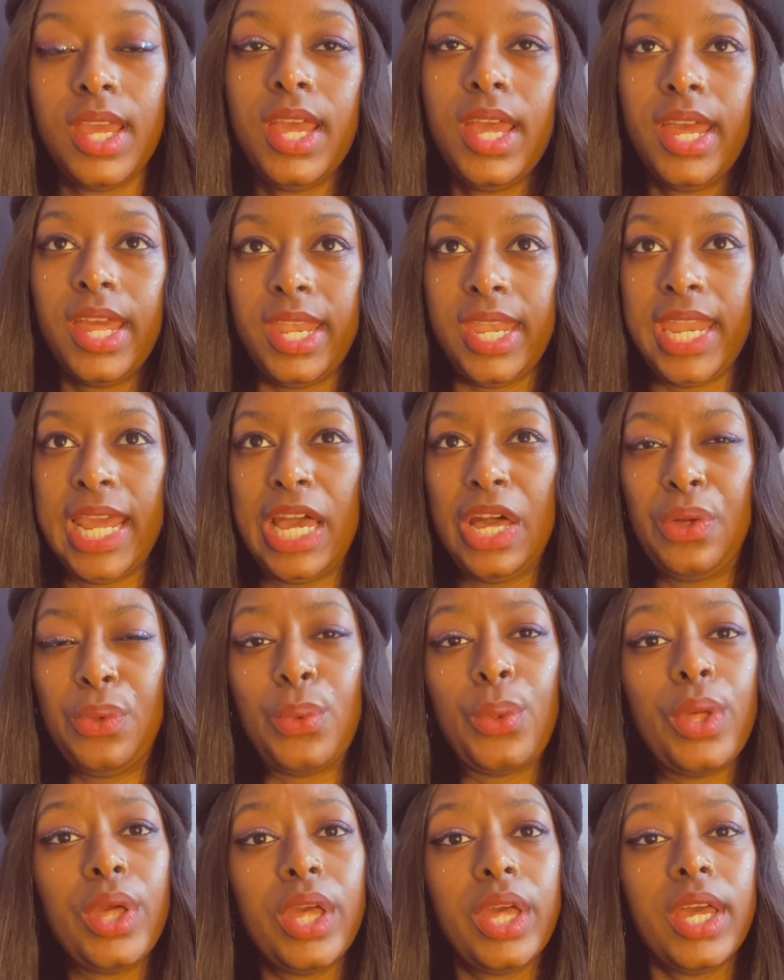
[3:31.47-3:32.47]

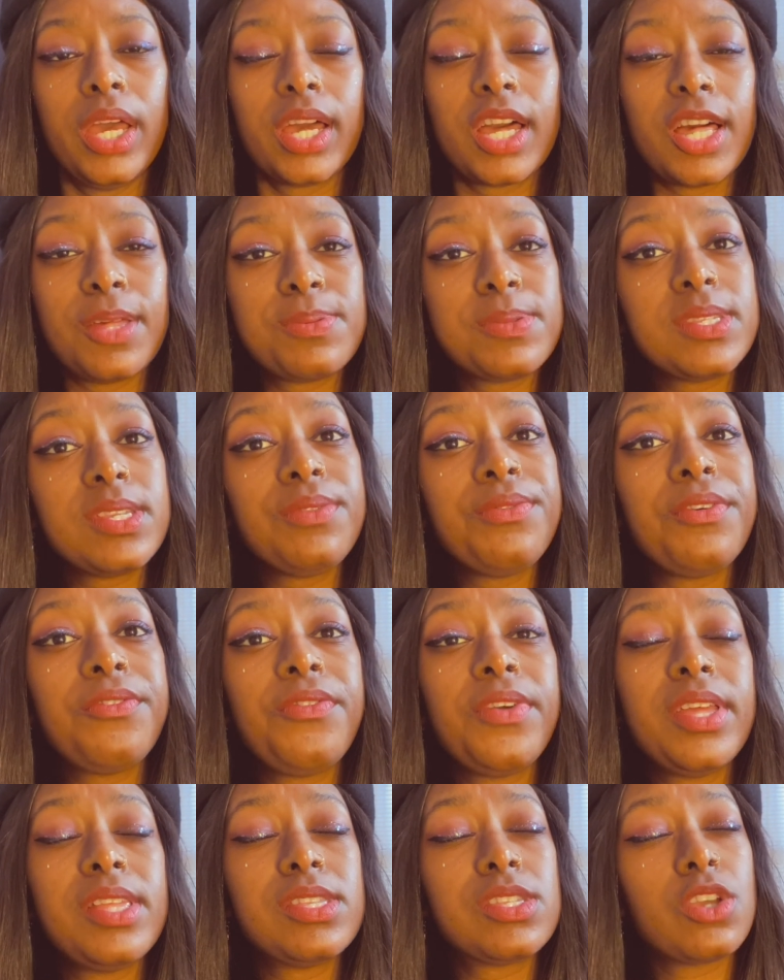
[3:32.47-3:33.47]
Now, cup sleeve
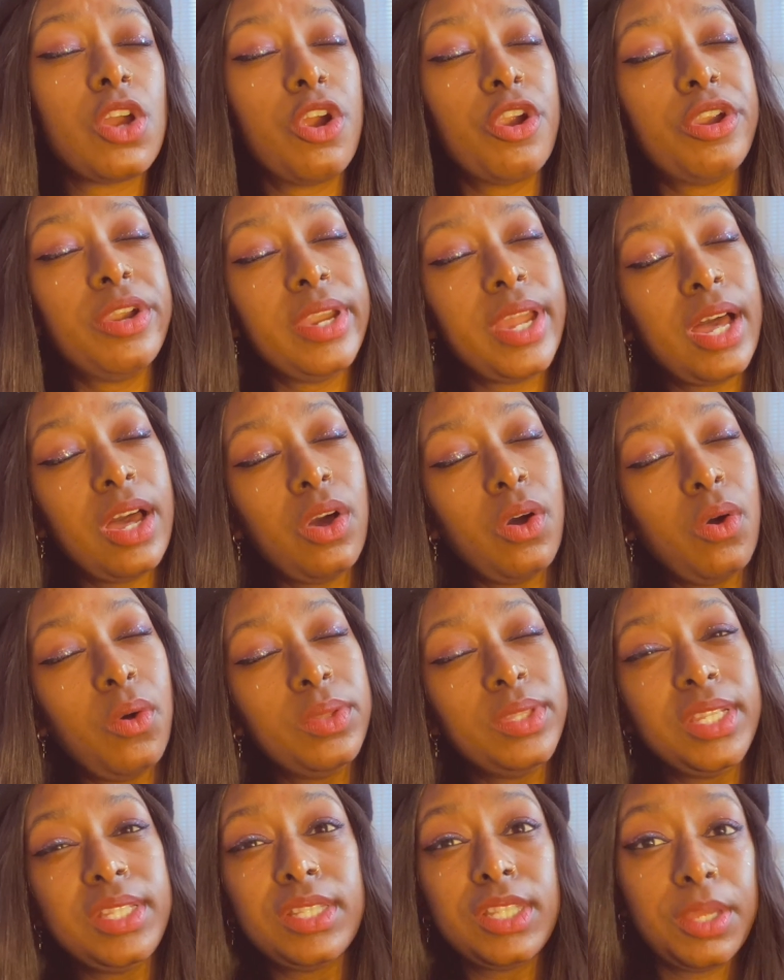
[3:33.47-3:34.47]
events are not
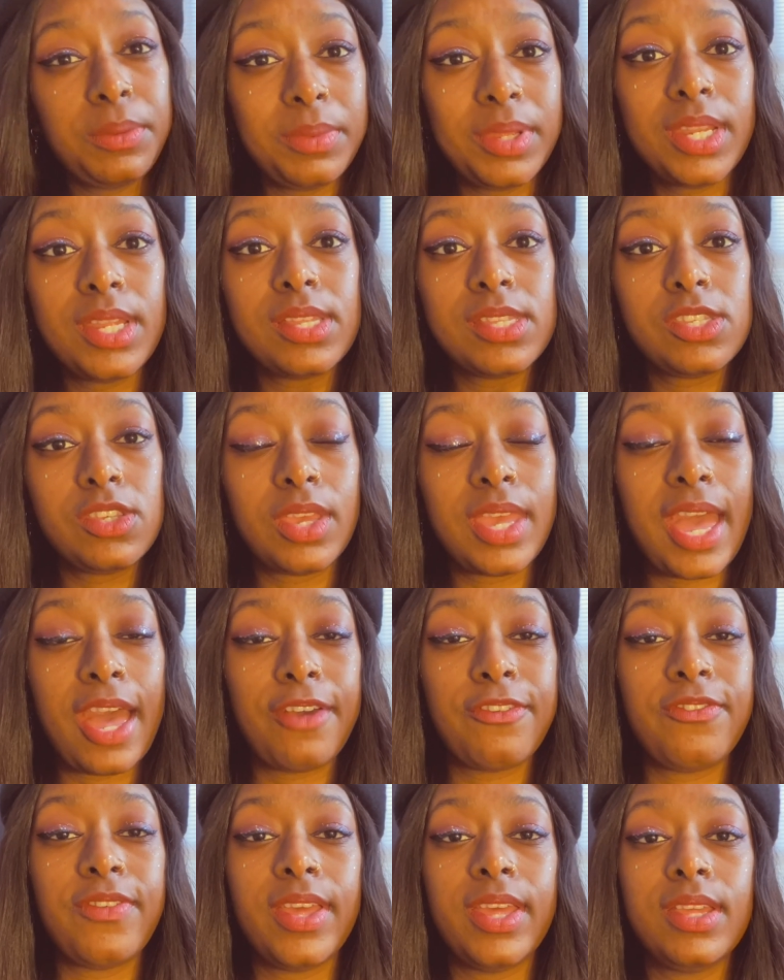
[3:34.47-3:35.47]
only limited to
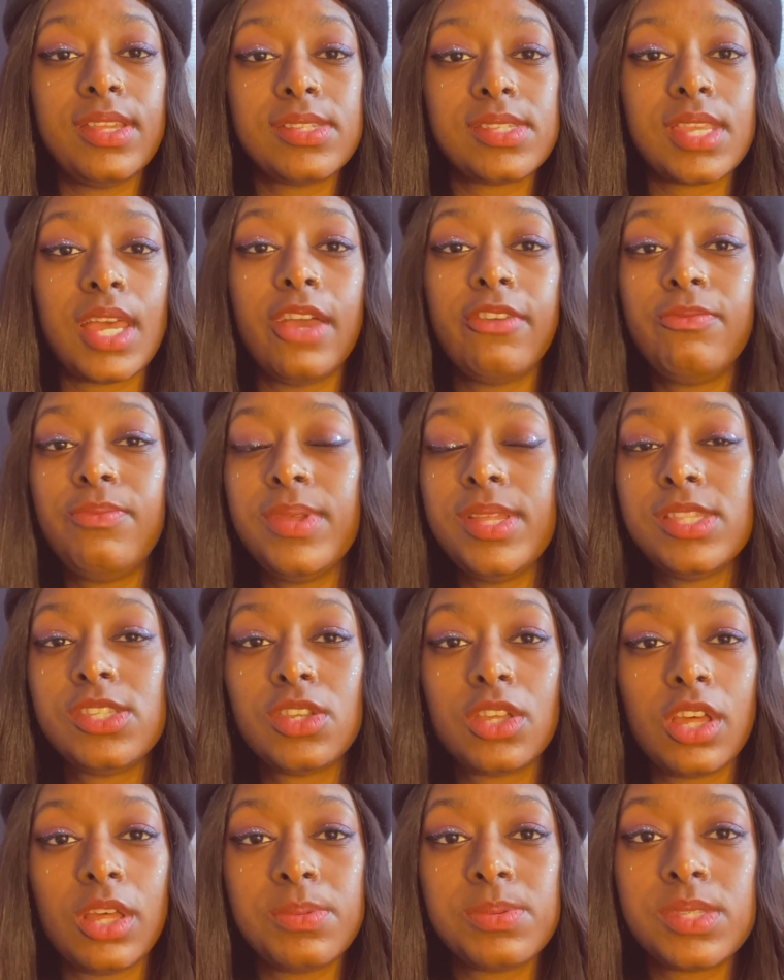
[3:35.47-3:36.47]
cafes. I've been to
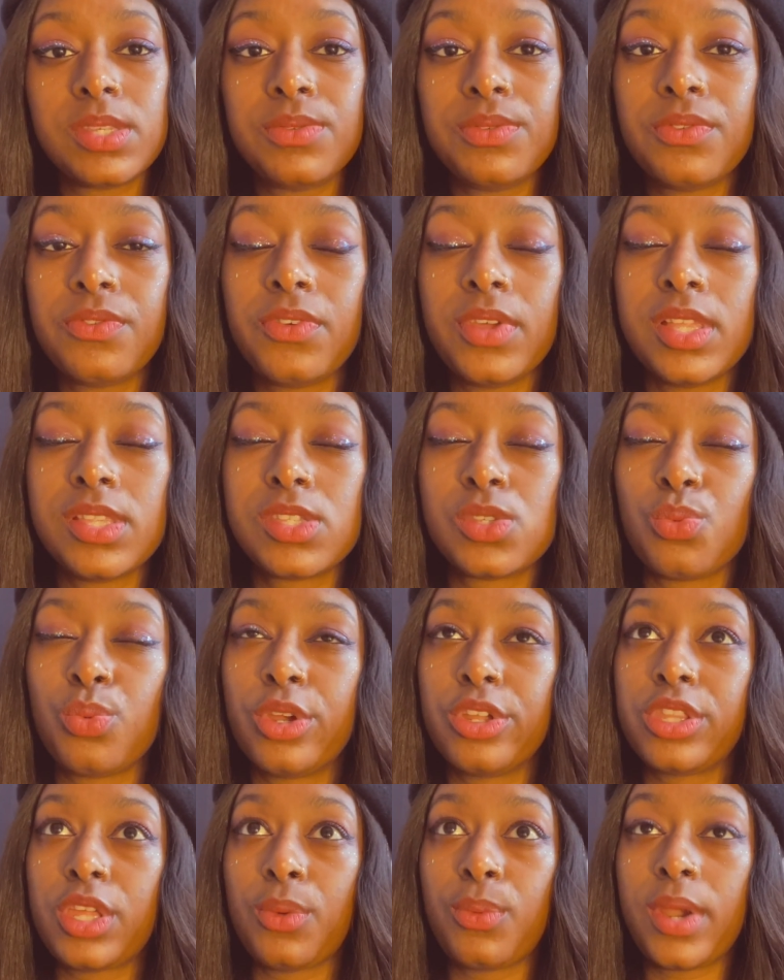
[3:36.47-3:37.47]
cup sleeve events
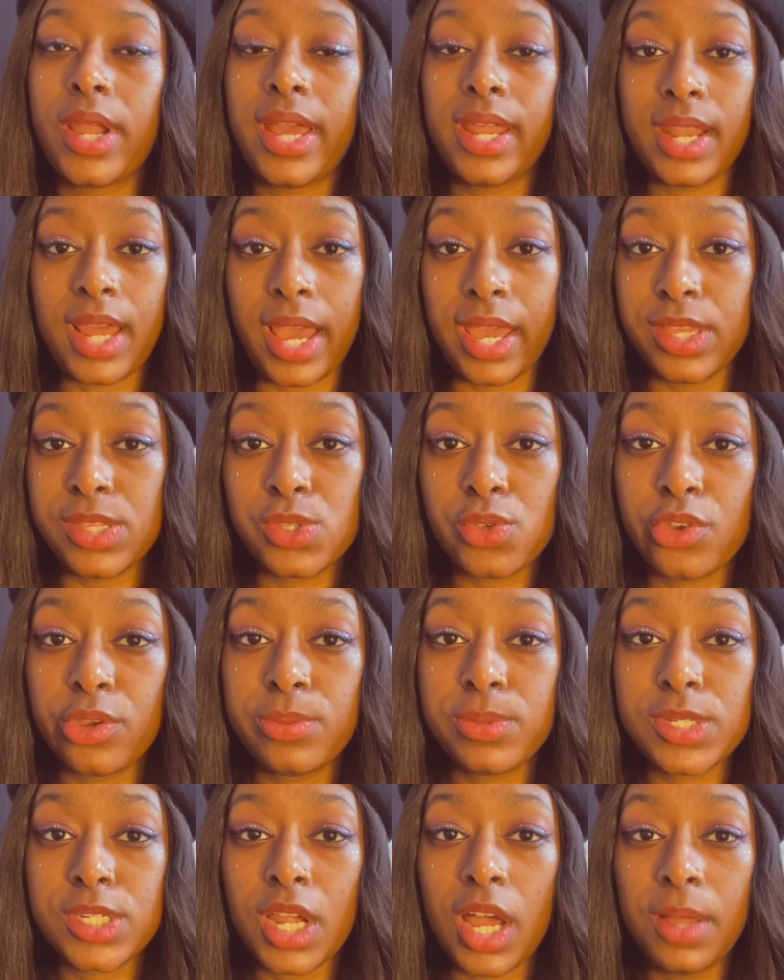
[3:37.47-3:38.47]
where they were at ice cream
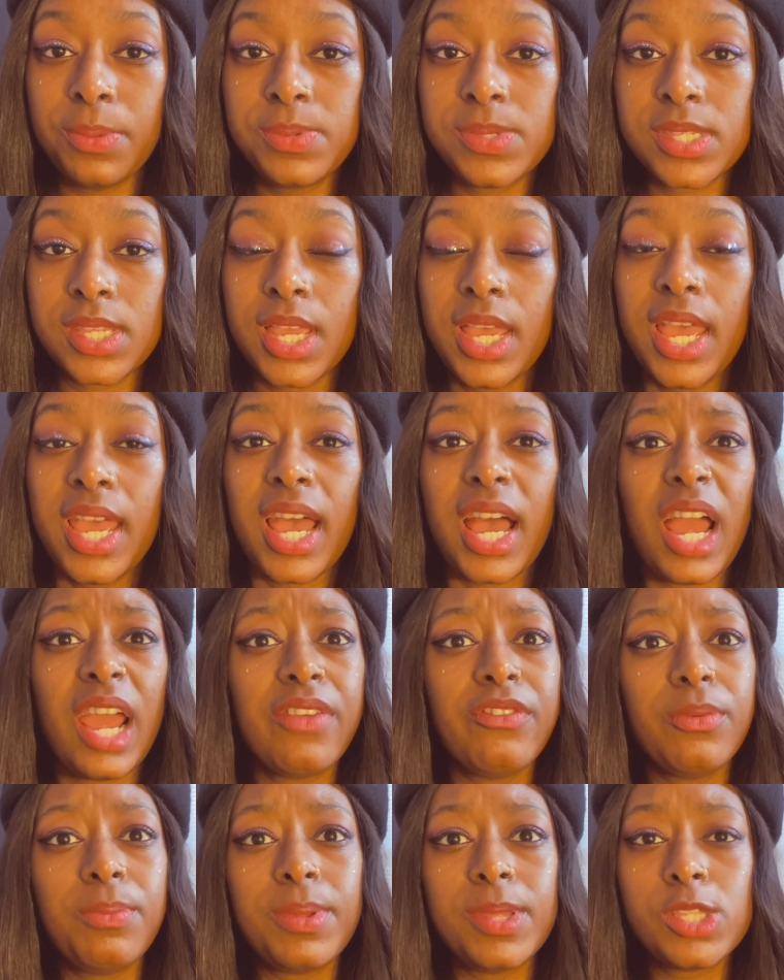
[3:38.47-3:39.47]
shops. I
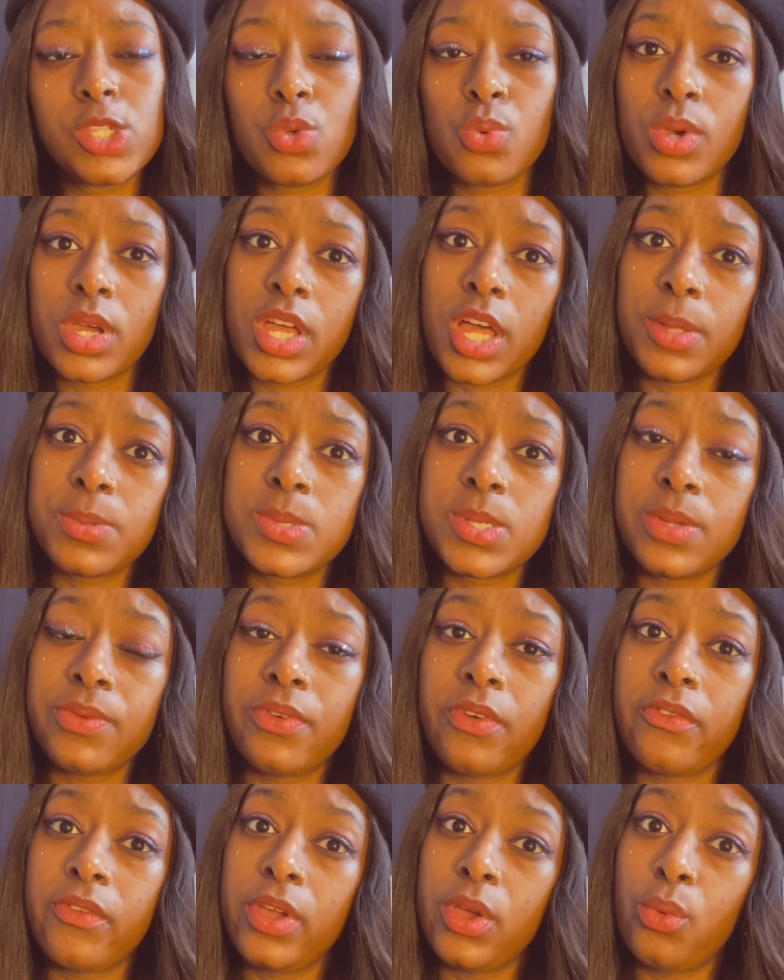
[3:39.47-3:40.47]
even been to a cup sleeve
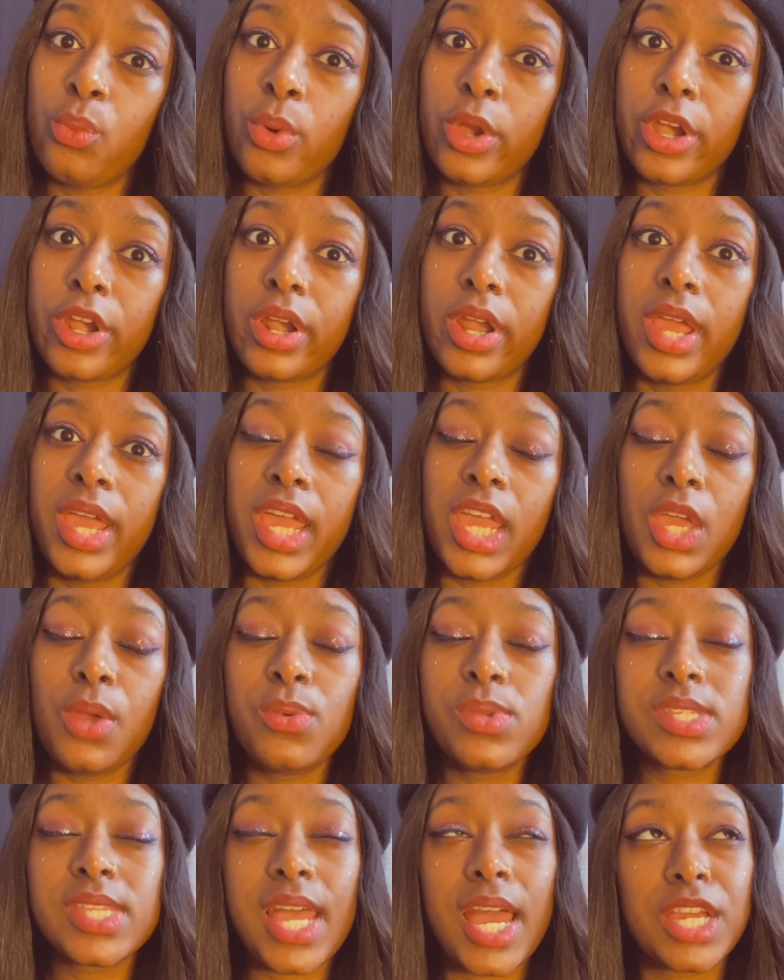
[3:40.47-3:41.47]
event where it
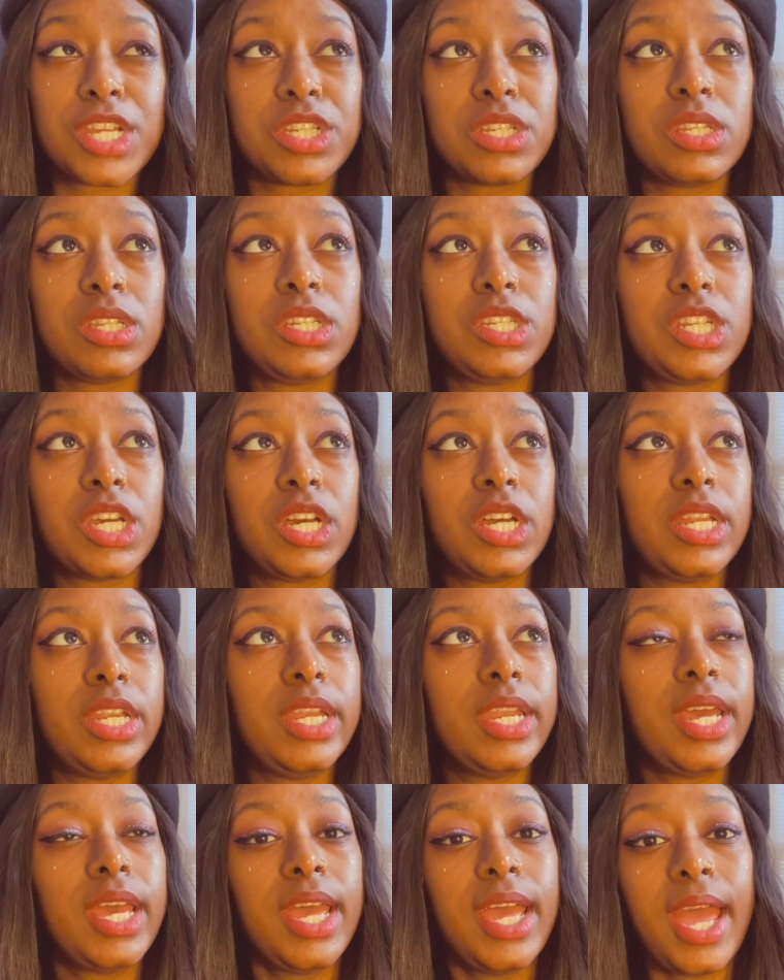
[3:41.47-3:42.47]
was actually
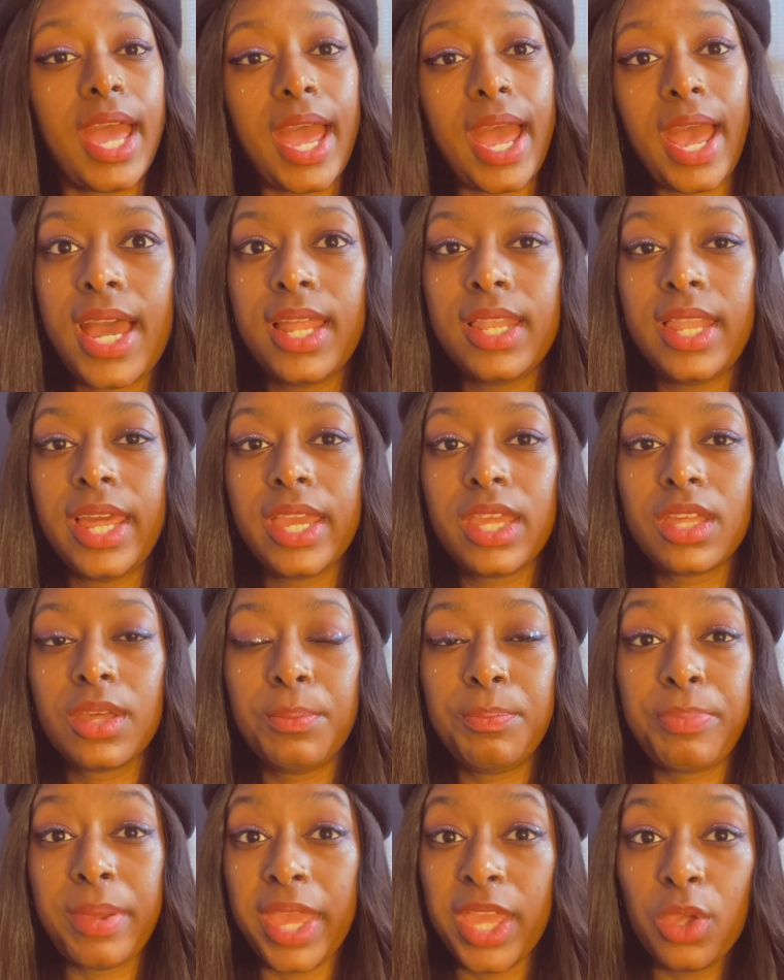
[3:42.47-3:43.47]
done at like a
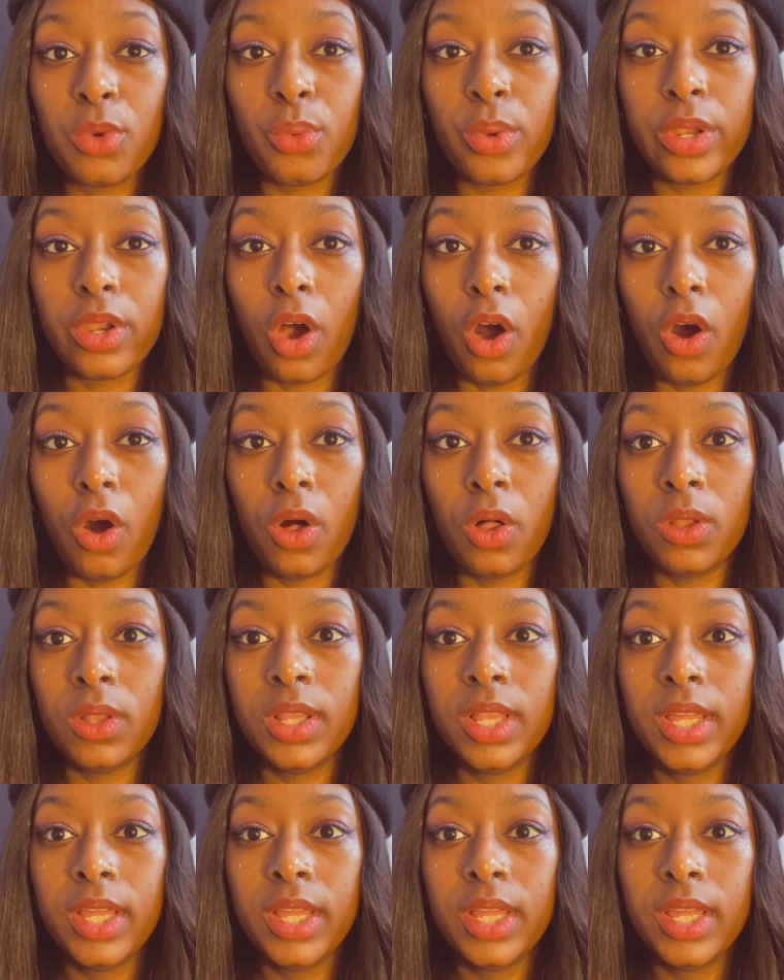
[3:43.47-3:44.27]
banquet hall.